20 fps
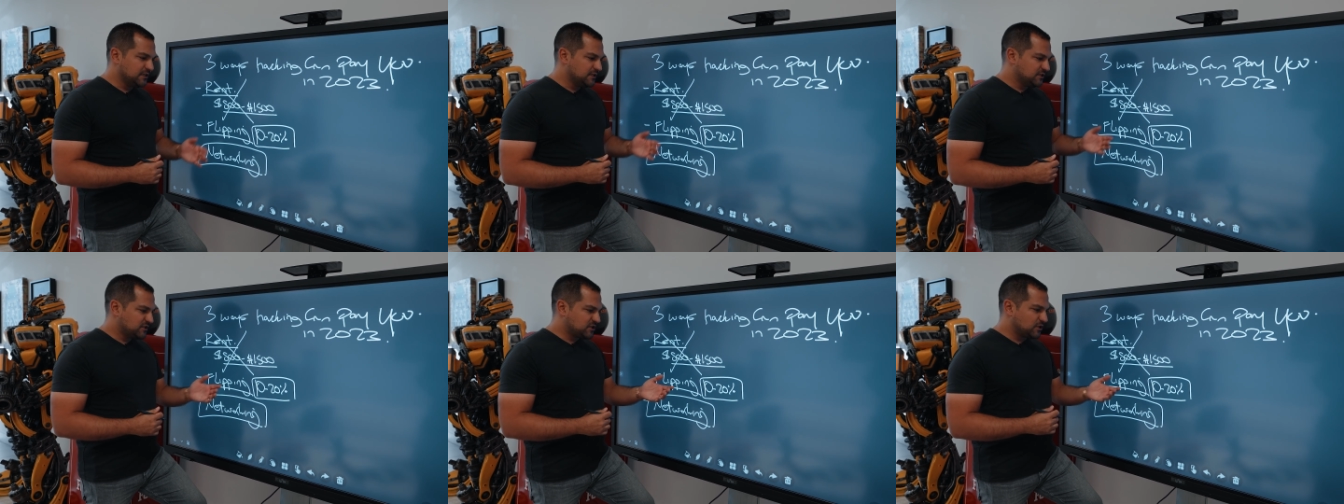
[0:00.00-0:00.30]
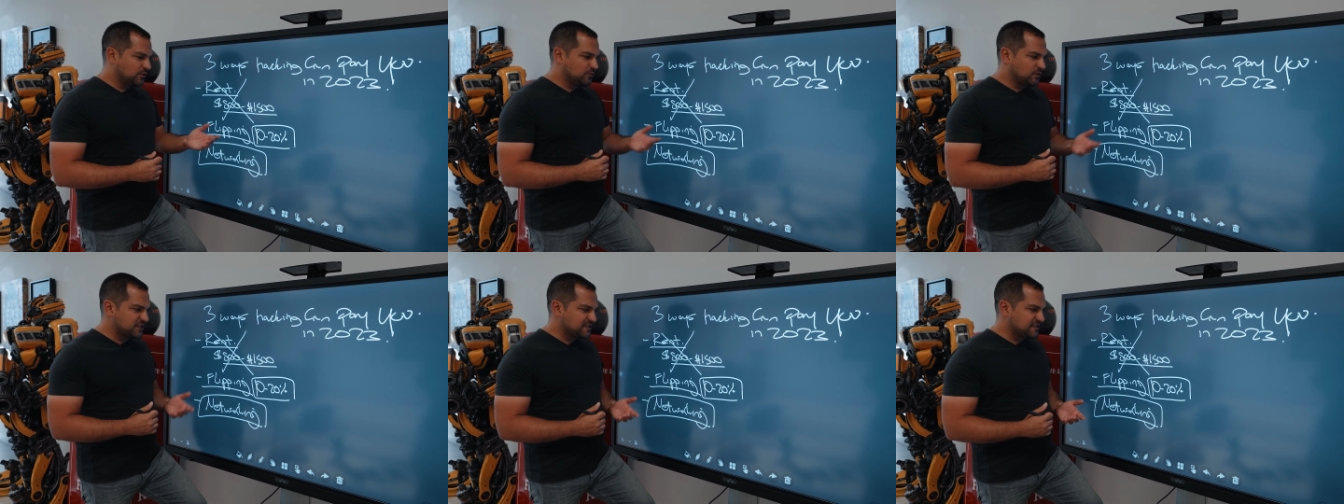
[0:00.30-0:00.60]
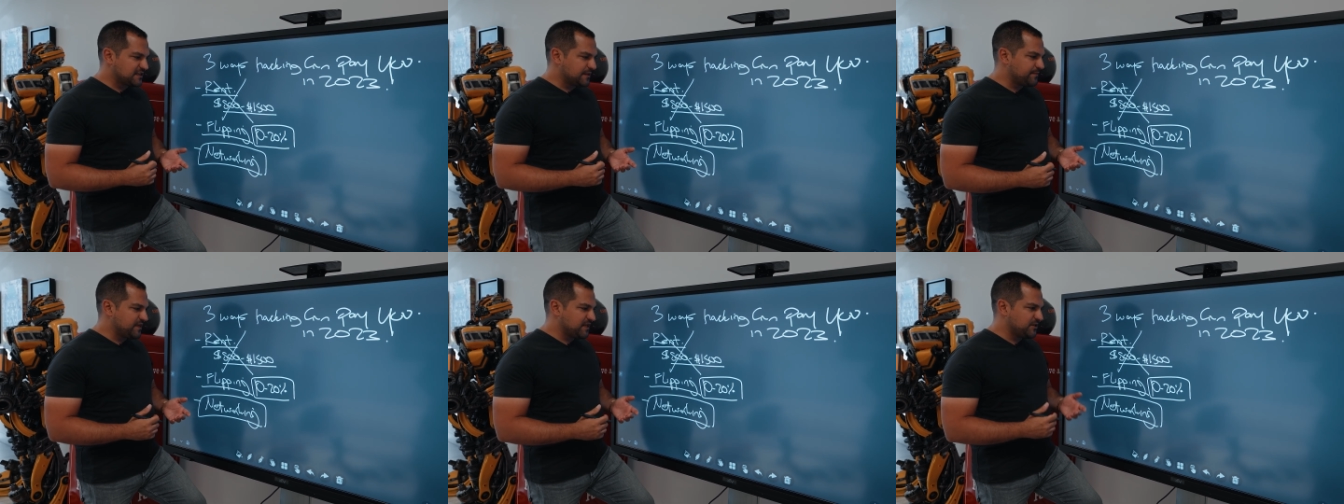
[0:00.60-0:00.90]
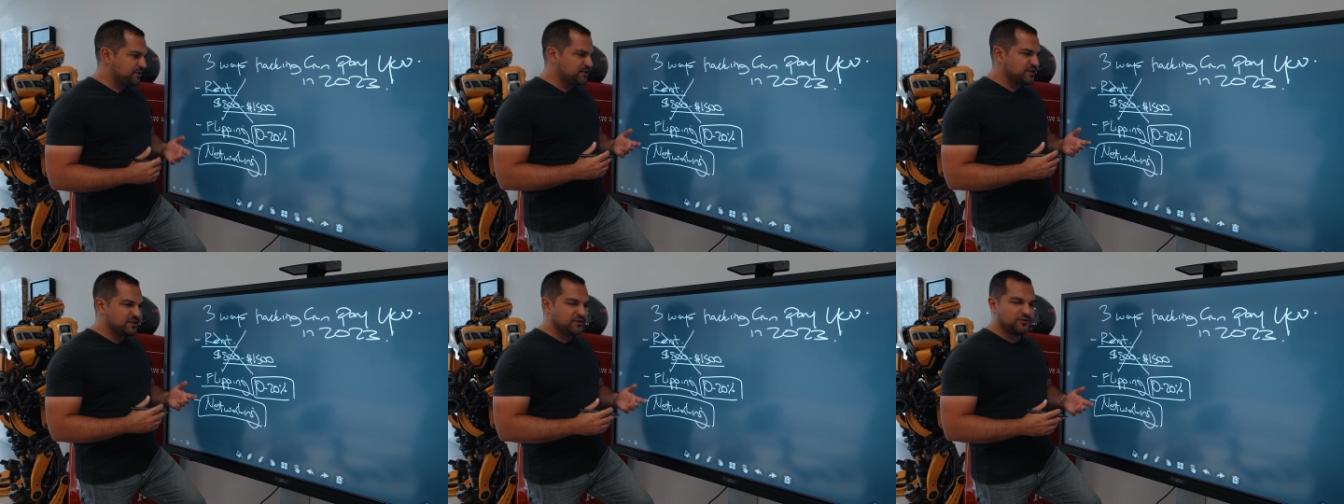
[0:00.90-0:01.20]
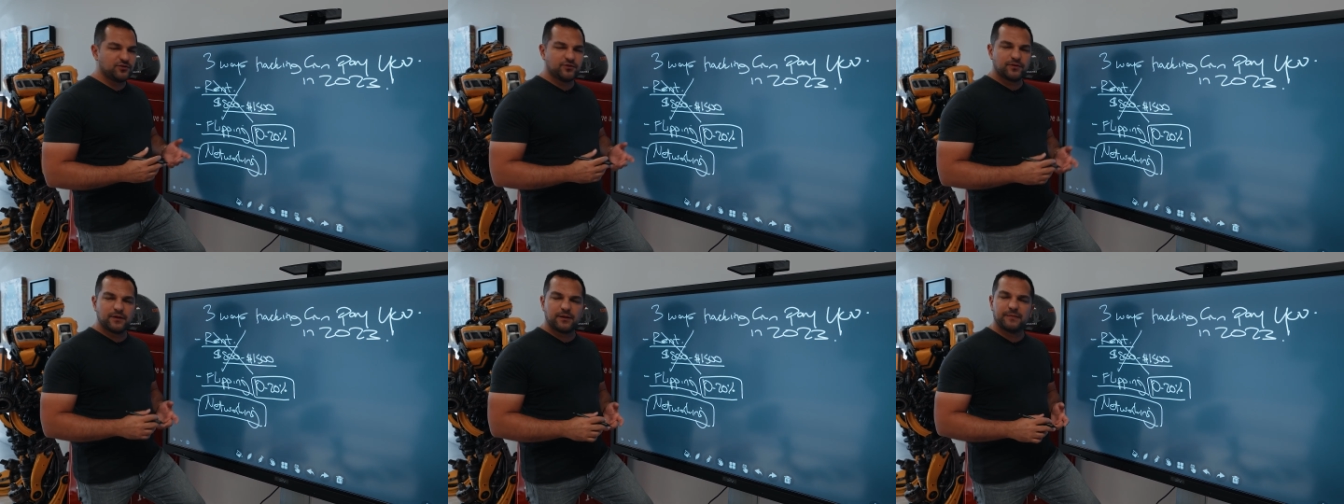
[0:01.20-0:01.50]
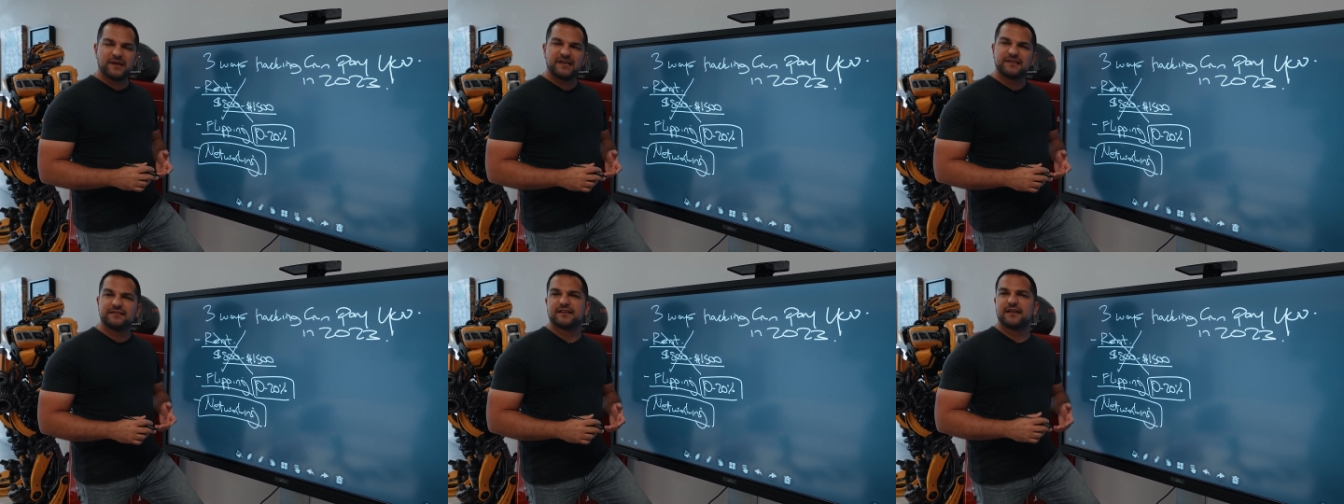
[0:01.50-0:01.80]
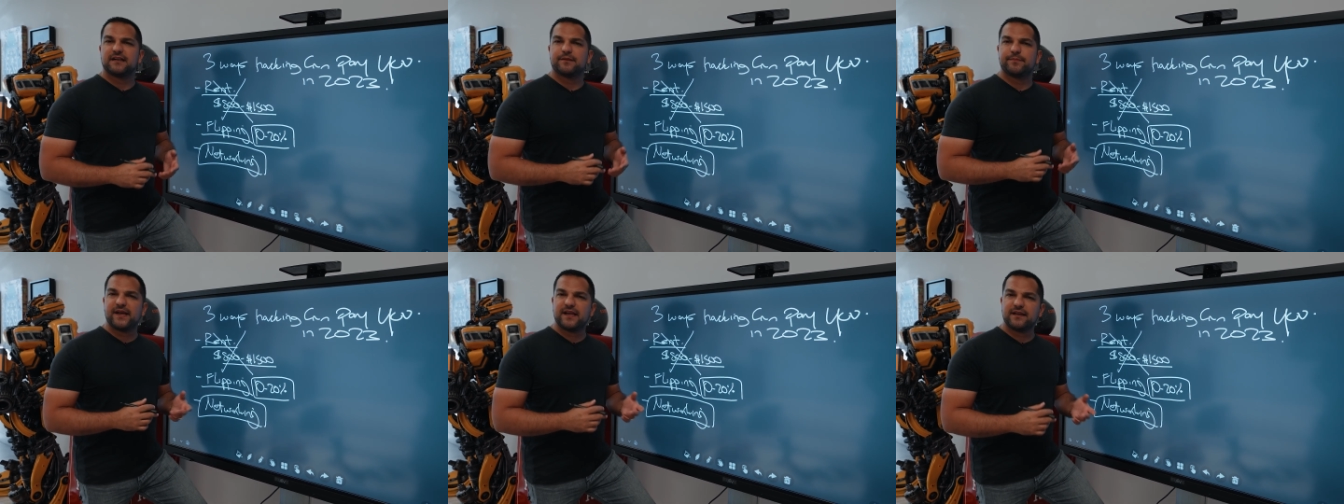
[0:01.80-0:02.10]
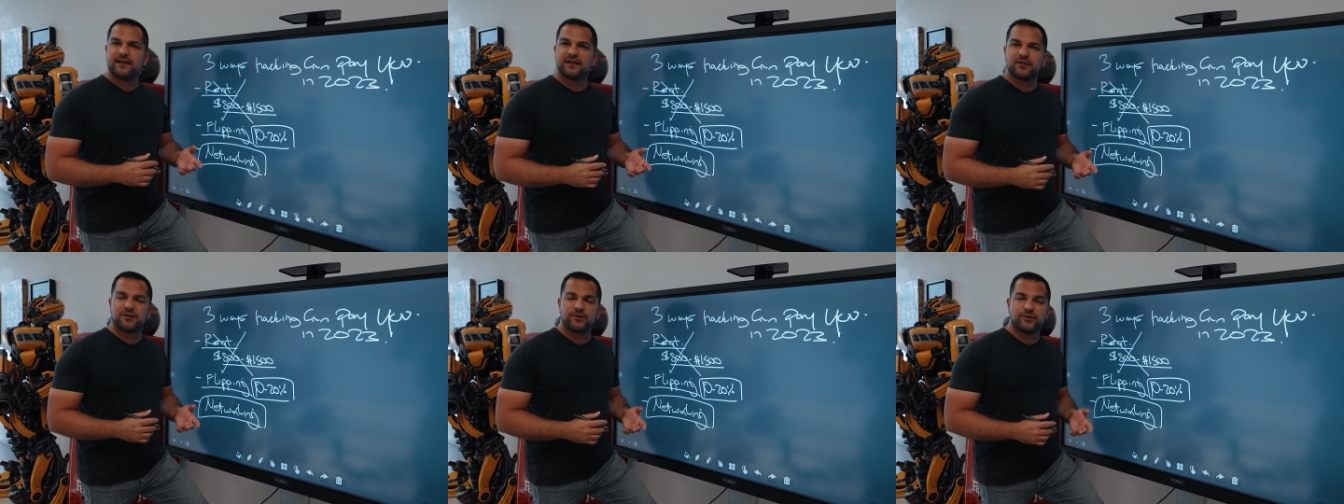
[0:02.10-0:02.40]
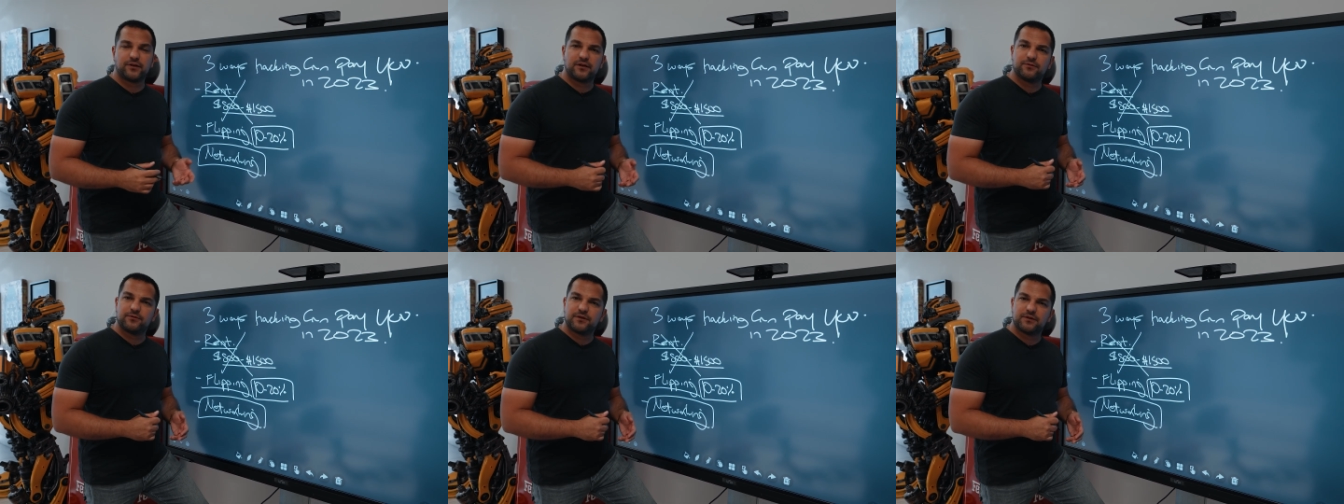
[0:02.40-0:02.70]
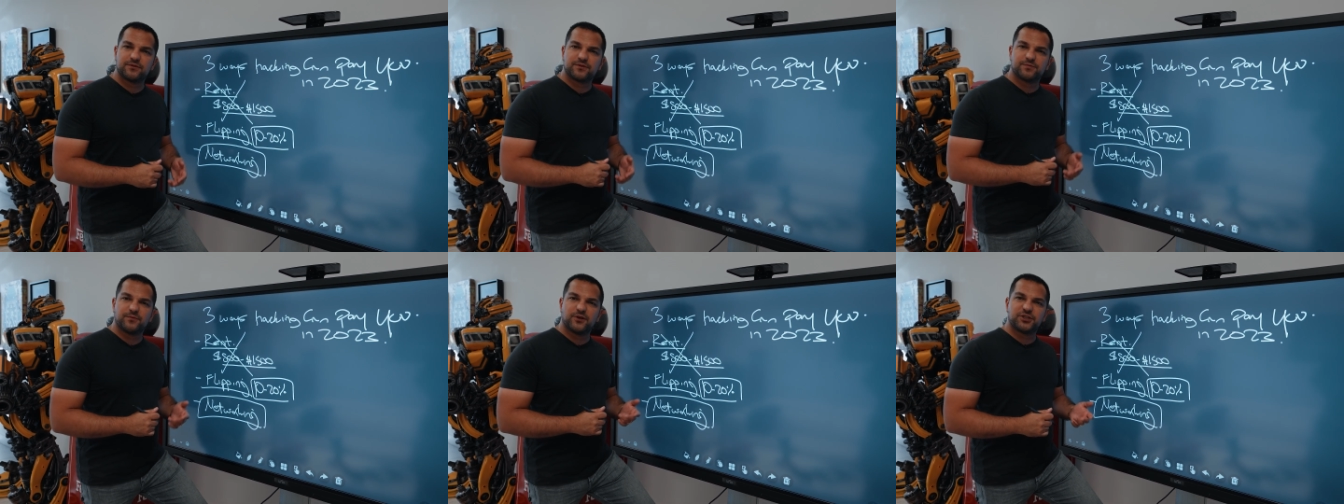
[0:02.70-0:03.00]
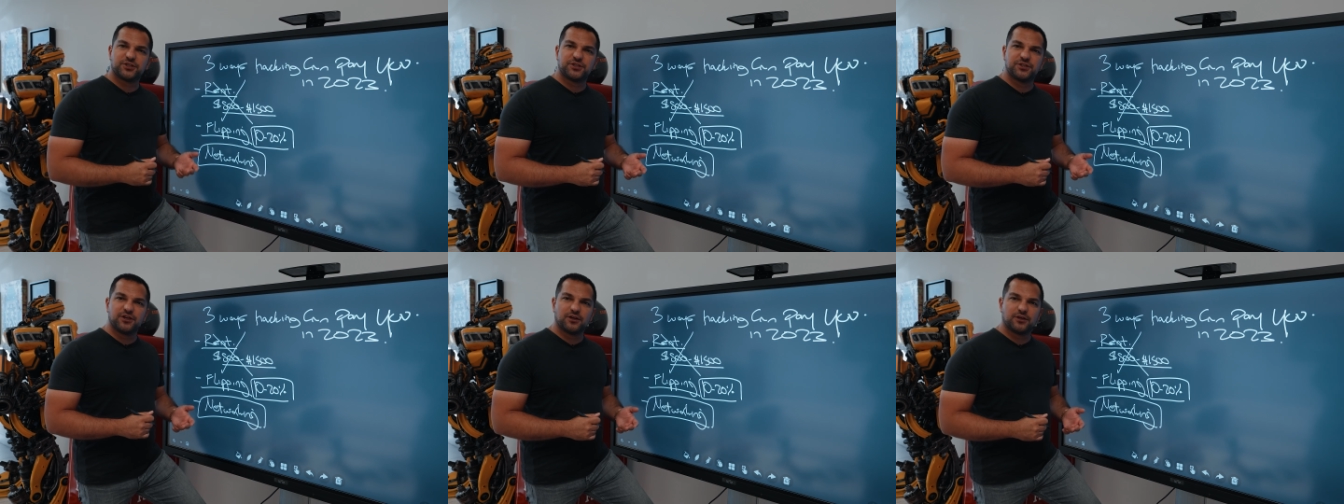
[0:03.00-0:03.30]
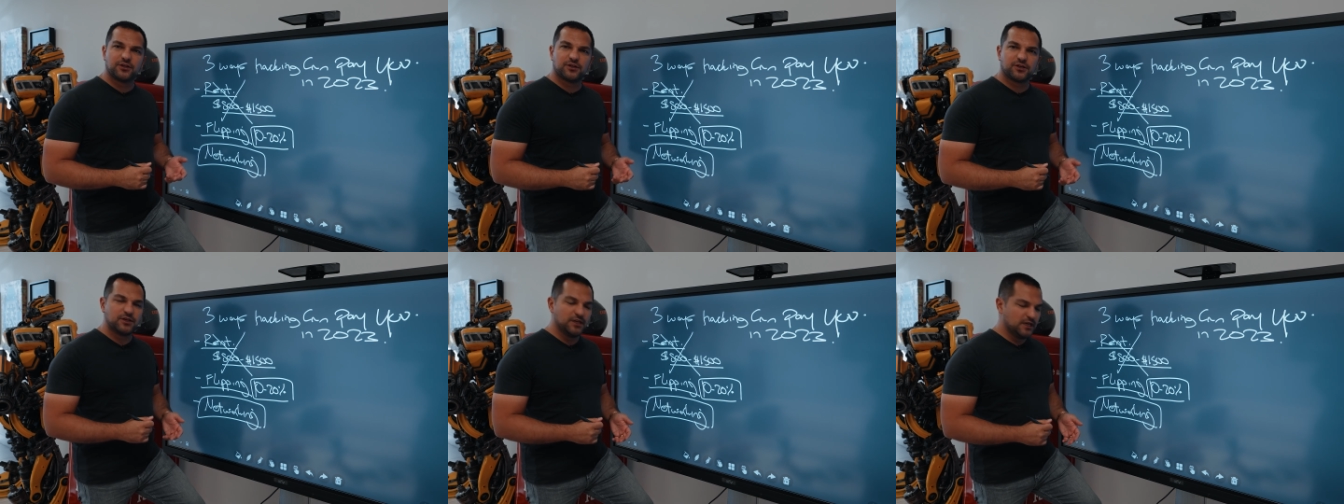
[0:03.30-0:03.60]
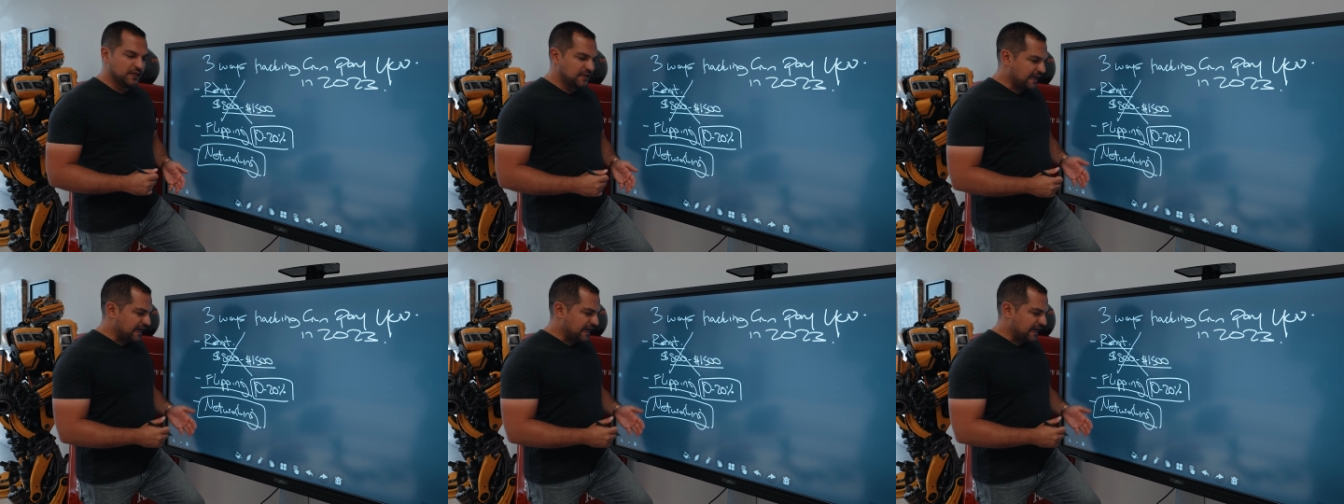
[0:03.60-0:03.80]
So what does that mean? You did, during my entire banking career when I was much younger,